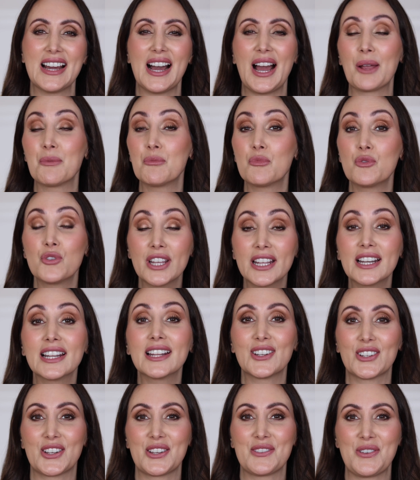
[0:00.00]
I'm really
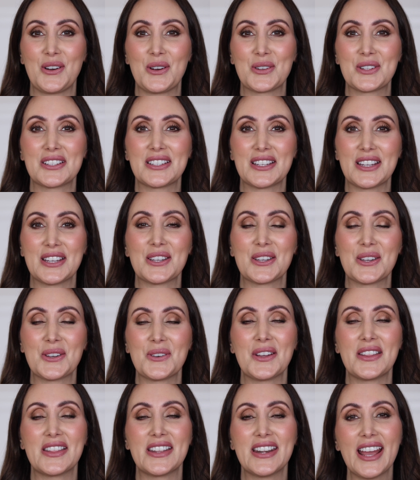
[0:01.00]
looking forward to seeing
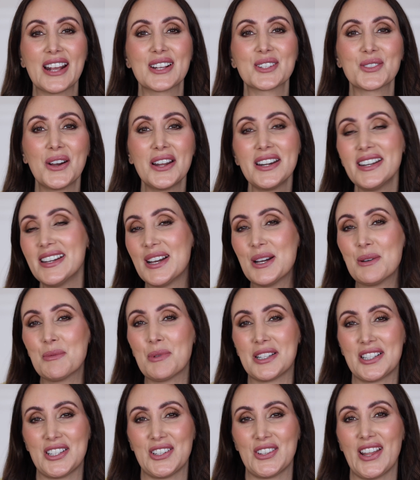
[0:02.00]
you in the next one.
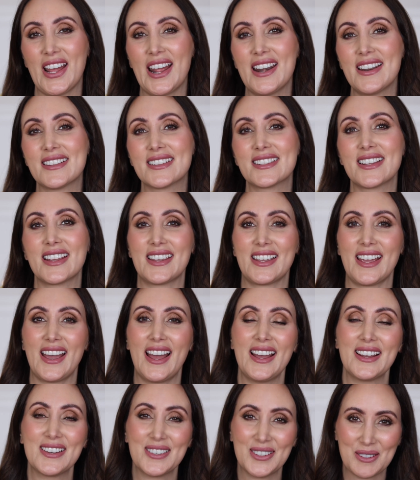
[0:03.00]
But until then, take
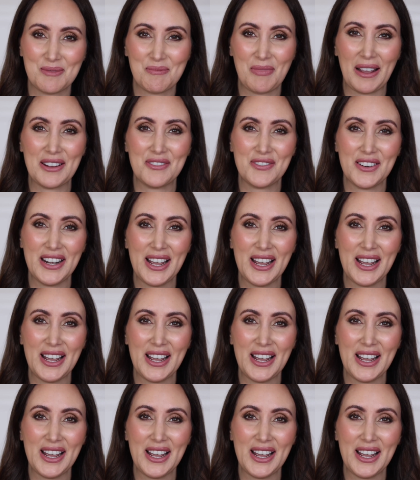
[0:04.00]
care and bye for